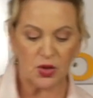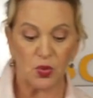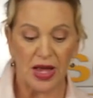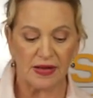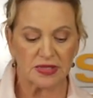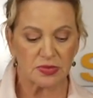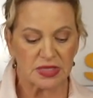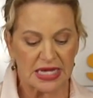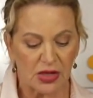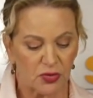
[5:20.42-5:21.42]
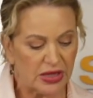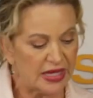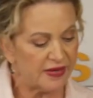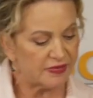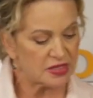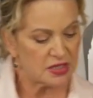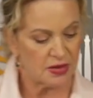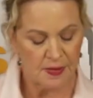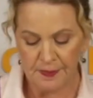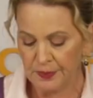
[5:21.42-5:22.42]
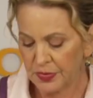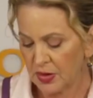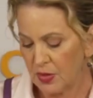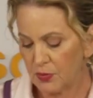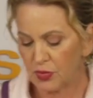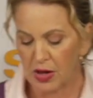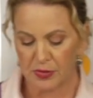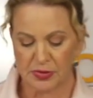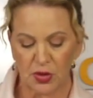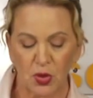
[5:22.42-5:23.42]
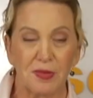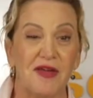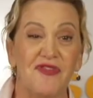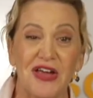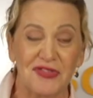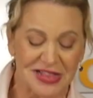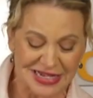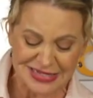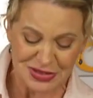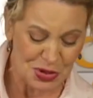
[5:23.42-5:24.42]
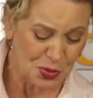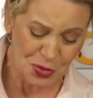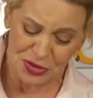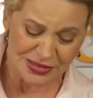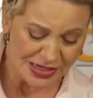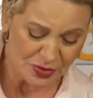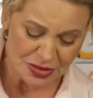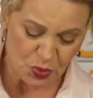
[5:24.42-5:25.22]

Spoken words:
we have some celery leaves. Probably one of my favorite things in the whole world. I know it's